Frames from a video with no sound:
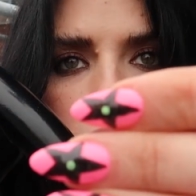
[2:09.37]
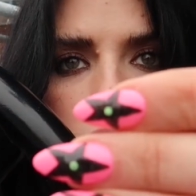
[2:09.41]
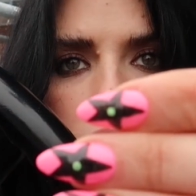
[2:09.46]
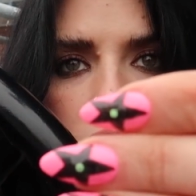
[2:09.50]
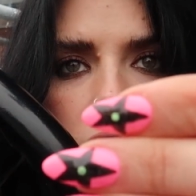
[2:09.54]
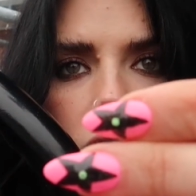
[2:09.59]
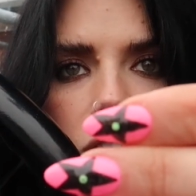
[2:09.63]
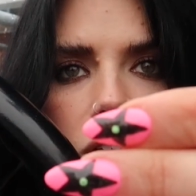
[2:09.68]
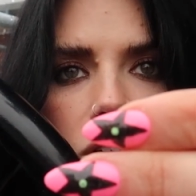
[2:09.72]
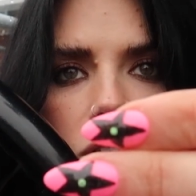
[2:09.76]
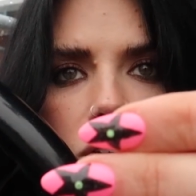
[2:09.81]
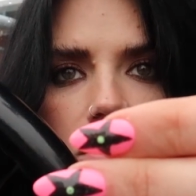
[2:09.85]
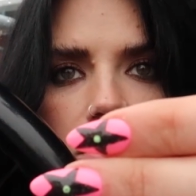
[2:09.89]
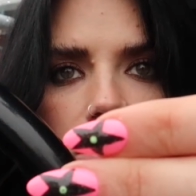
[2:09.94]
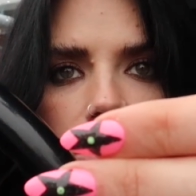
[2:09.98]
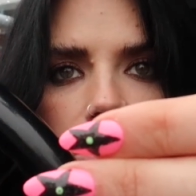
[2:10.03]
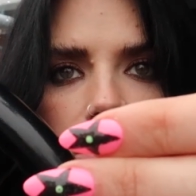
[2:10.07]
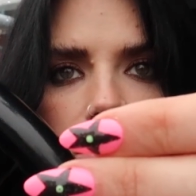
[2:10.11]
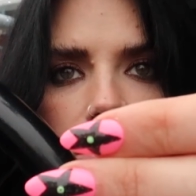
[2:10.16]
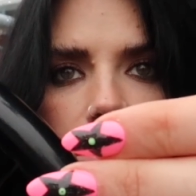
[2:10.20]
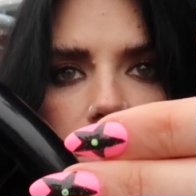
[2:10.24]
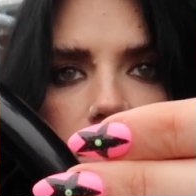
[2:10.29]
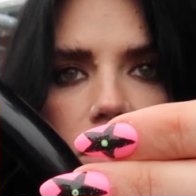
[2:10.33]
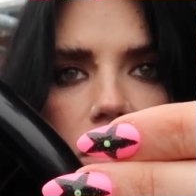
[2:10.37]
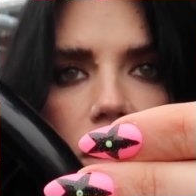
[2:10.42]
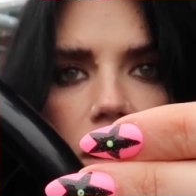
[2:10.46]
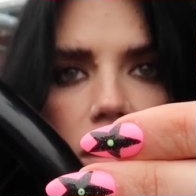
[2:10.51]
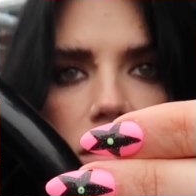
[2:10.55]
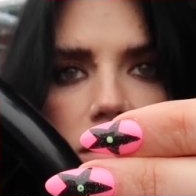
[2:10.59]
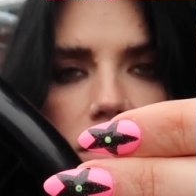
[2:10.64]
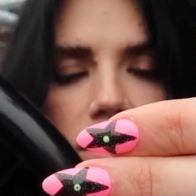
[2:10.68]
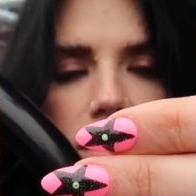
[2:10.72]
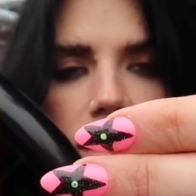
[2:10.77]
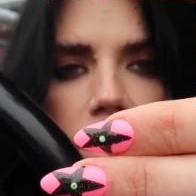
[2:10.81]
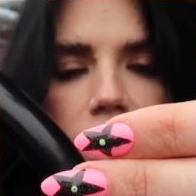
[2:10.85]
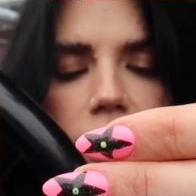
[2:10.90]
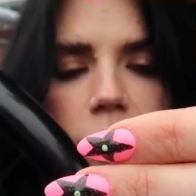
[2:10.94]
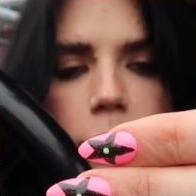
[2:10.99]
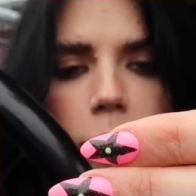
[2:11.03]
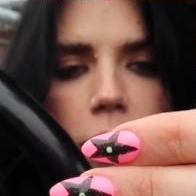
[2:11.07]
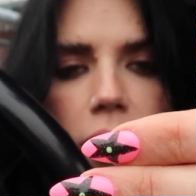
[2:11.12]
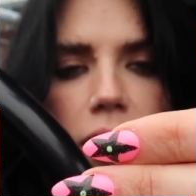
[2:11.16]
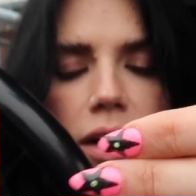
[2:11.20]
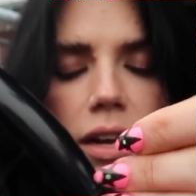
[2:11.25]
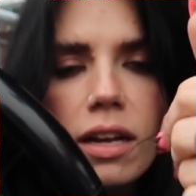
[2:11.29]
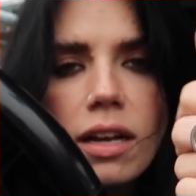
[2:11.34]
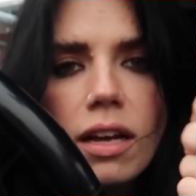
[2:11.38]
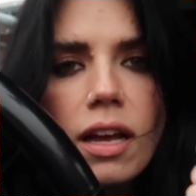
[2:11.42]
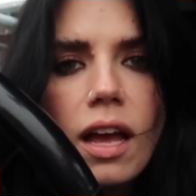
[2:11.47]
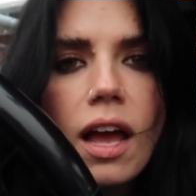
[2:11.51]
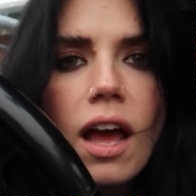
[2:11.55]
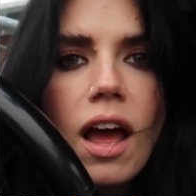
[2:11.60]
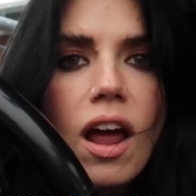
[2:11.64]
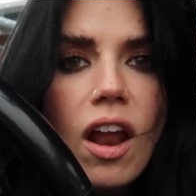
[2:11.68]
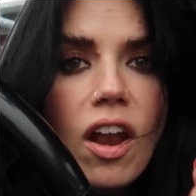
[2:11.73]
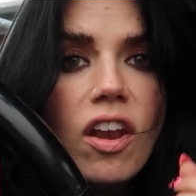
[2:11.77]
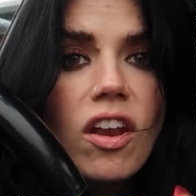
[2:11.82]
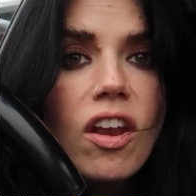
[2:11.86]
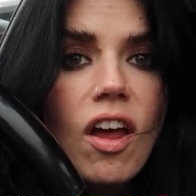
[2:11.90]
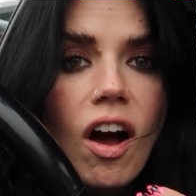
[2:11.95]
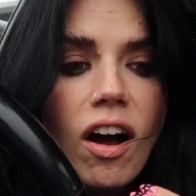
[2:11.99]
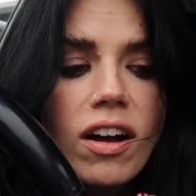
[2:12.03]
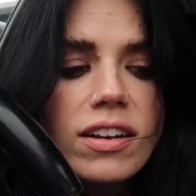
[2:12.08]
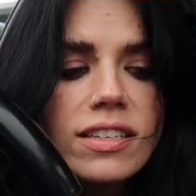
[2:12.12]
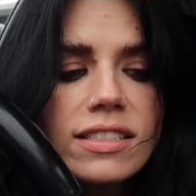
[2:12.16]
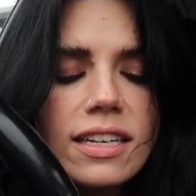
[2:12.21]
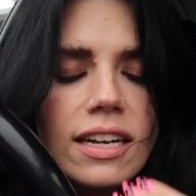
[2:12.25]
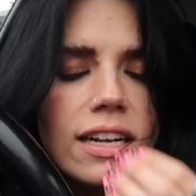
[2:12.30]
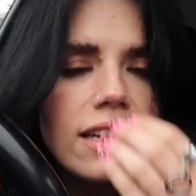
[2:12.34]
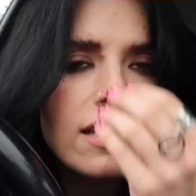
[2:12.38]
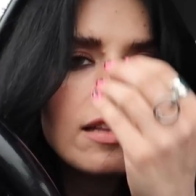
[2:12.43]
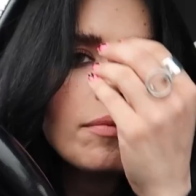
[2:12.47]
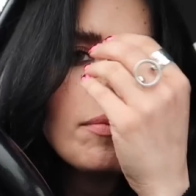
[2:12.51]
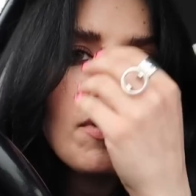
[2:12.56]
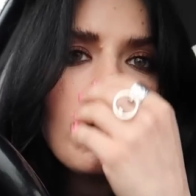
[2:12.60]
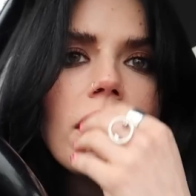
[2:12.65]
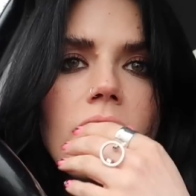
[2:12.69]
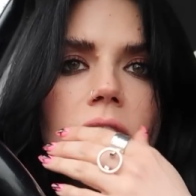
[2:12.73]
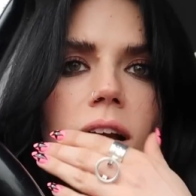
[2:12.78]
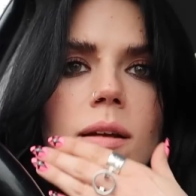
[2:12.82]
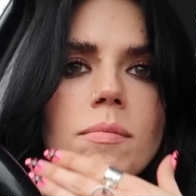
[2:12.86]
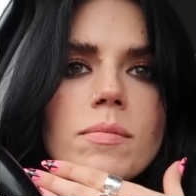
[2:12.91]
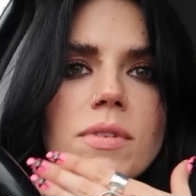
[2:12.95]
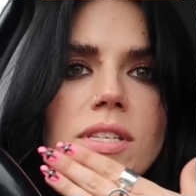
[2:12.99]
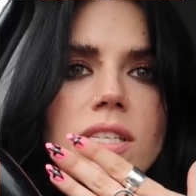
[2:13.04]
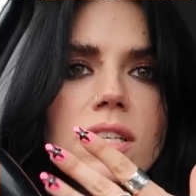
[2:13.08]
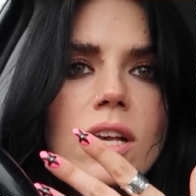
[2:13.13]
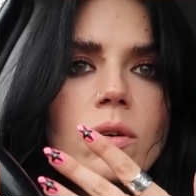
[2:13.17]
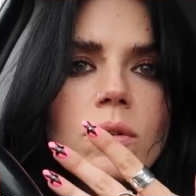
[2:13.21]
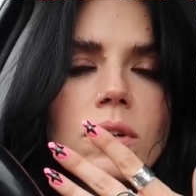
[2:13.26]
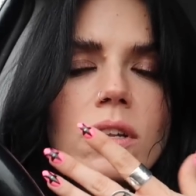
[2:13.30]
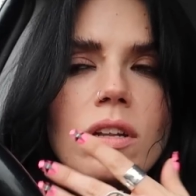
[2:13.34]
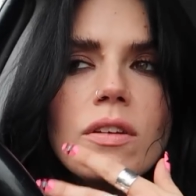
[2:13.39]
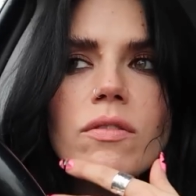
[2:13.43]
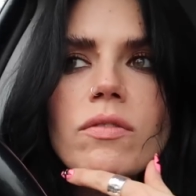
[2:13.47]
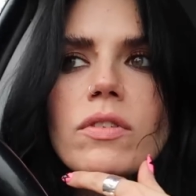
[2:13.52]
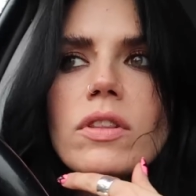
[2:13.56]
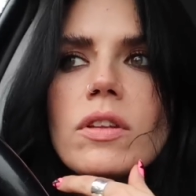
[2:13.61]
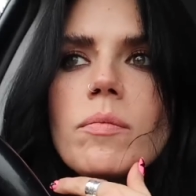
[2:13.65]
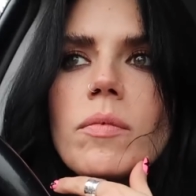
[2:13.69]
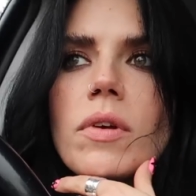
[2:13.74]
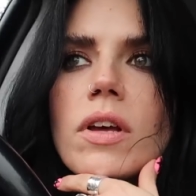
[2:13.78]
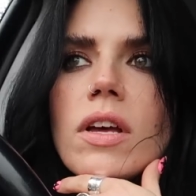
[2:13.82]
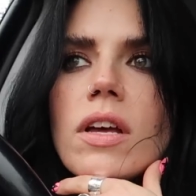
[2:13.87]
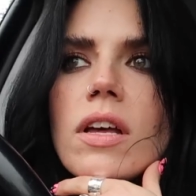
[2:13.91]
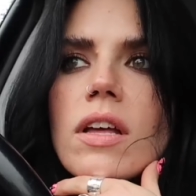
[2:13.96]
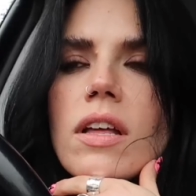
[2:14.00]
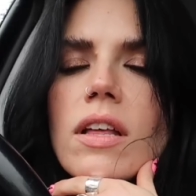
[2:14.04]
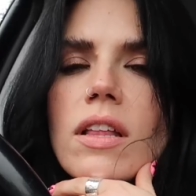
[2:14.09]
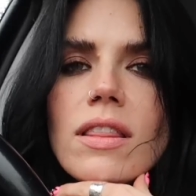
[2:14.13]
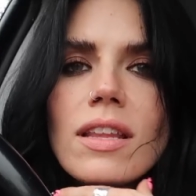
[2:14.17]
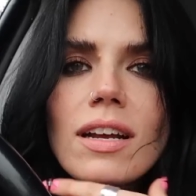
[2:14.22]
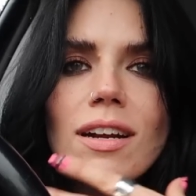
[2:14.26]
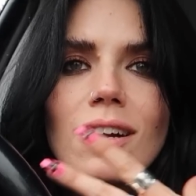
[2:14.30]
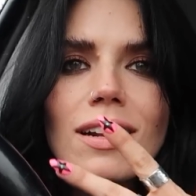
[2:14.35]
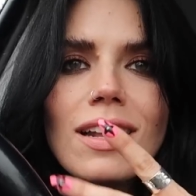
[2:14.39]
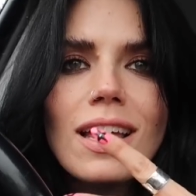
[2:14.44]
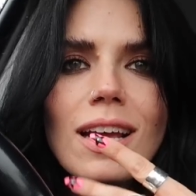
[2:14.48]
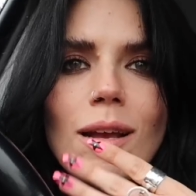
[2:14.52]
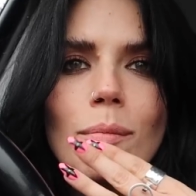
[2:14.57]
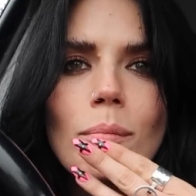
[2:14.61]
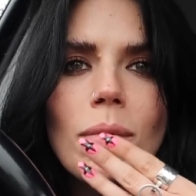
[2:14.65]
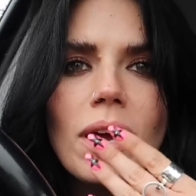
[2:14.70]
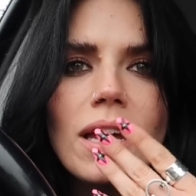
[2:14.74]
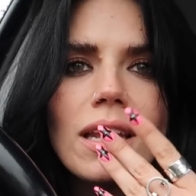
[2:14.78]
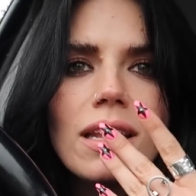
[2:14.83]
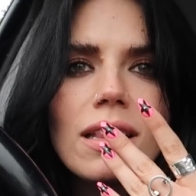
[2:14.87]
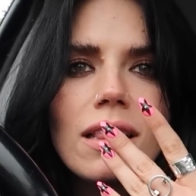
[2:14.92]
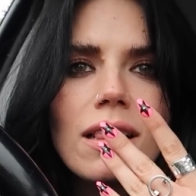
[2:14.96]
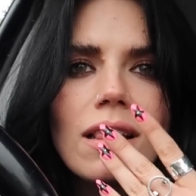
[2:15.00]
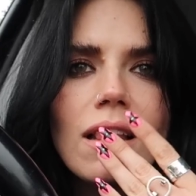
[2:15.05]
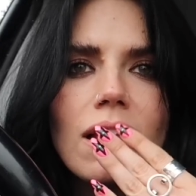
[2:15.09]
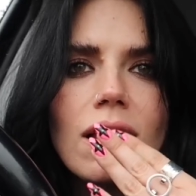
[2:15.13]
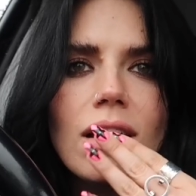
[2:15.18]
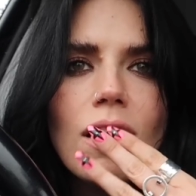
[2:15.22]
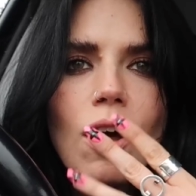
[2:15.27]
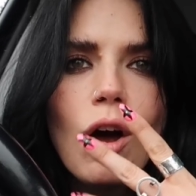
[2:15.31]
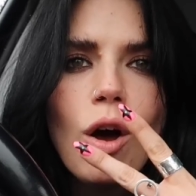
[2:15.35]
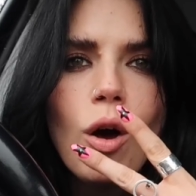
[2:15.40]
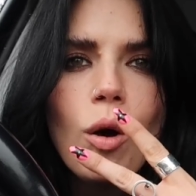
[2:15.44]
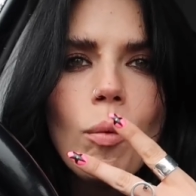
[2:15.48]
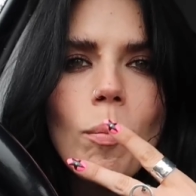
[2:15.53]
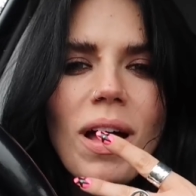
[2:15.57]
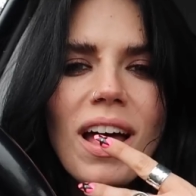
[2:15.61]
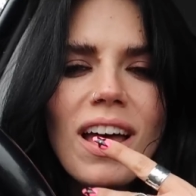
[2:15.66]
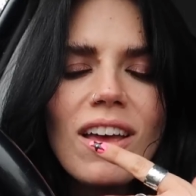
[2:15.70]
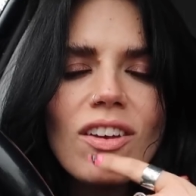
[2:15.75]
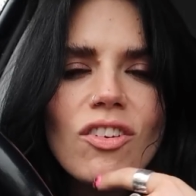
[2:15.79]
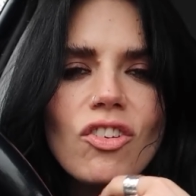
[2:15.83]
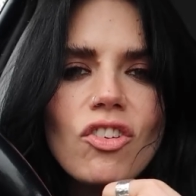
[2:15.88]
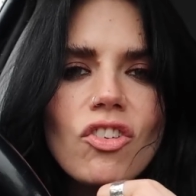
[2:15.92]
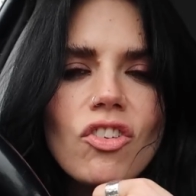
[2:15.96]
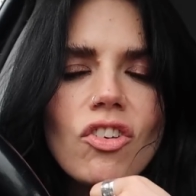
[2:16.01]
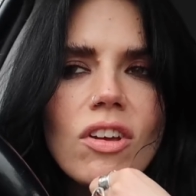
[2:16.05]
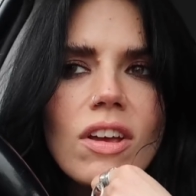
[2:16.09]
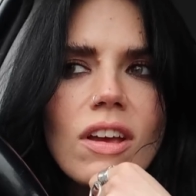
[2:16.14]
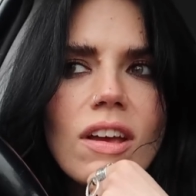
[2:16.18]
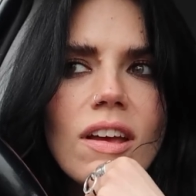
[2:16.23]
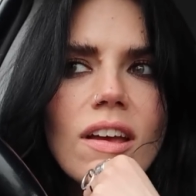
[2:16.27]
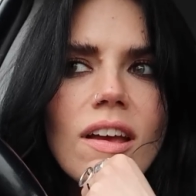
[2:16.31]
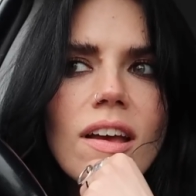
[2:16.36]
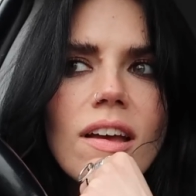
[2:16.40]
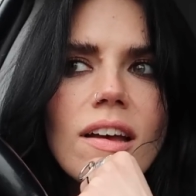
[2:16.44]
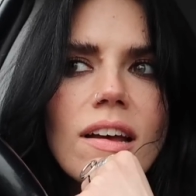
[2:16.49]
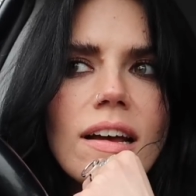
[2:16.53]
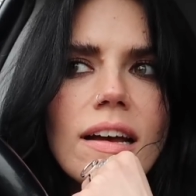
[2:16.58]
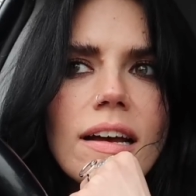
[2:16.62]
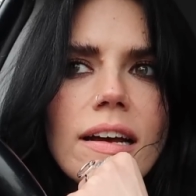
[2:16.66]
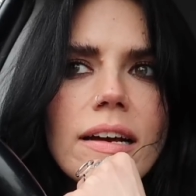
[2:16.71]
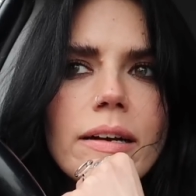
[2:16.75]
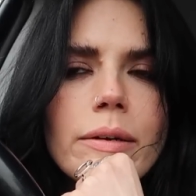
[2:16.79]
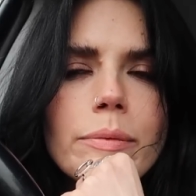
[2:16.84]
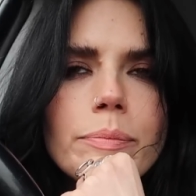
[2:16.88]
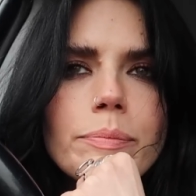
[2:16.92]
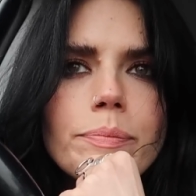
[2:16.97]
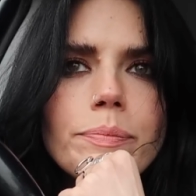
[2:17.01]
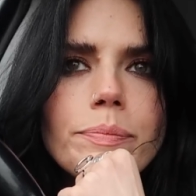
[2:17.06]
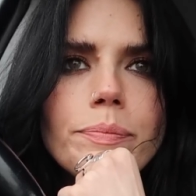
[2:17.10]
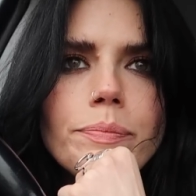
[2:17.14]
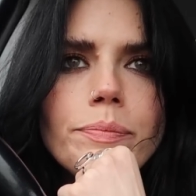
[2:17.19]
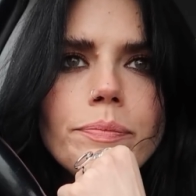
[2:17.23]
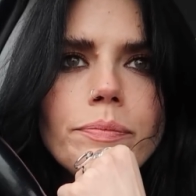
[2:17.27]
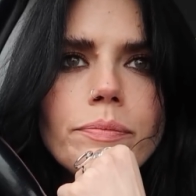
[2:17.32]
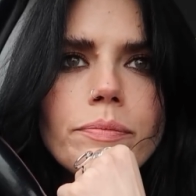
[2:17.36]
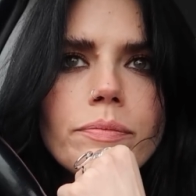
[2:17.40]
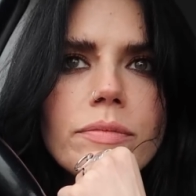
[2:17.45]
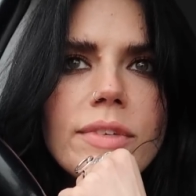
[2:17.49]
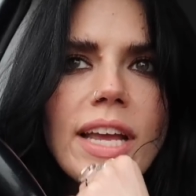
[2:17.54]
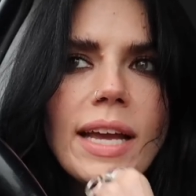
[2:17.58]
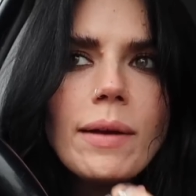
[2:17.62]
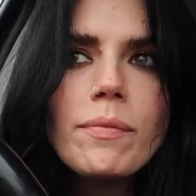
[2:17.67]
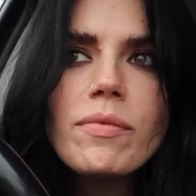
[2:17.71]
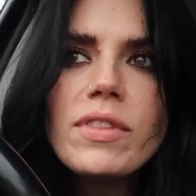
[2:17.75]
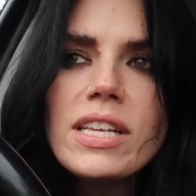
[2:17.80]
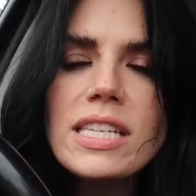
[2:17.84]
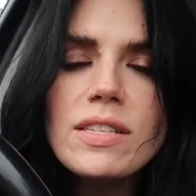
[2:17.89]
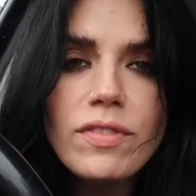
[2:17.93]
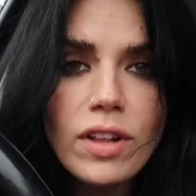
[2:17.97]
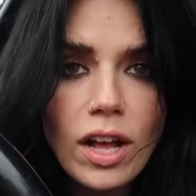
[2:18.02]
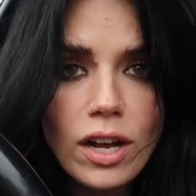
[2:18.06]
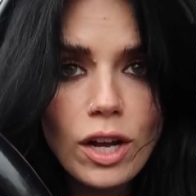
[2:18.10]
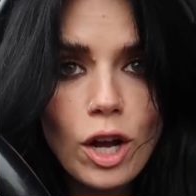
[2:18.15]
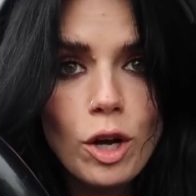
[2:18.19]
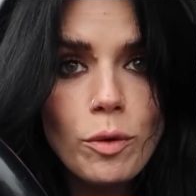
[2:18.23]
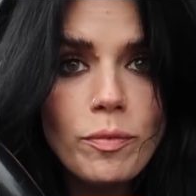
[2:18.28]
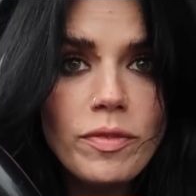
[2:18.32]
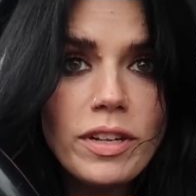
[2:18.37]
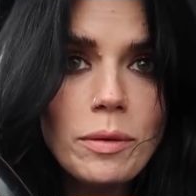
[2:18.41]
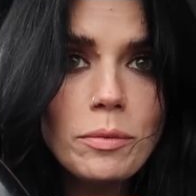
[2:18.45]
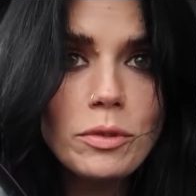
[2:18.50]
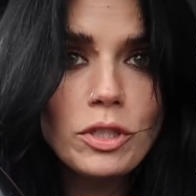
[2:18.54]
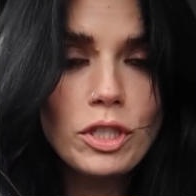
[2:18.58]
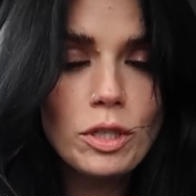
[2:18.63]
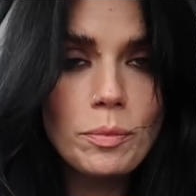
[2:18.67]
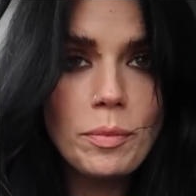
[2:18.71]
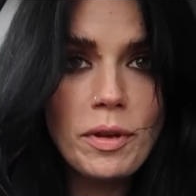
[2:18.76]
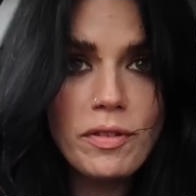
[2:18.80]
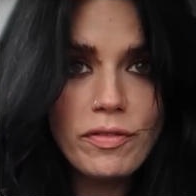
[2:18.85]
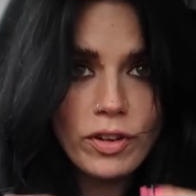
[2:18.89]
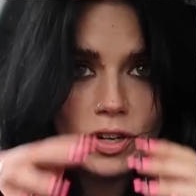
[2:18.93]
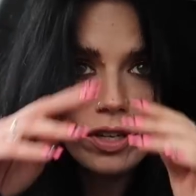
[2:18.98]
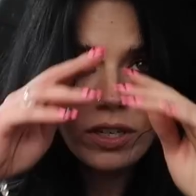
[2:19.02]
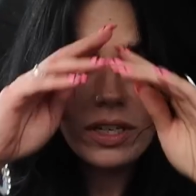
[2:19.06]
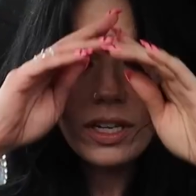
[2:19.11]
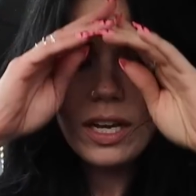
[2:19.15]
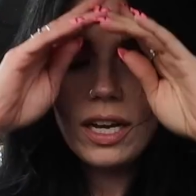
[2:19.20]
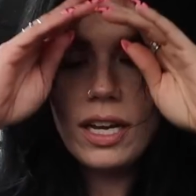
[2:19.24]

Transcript: Nicole just knocks it out of the park. Knocks it out of the park. I'm so in love with them. They're like my little homage. Yeah, this vlog hopefully should be fun.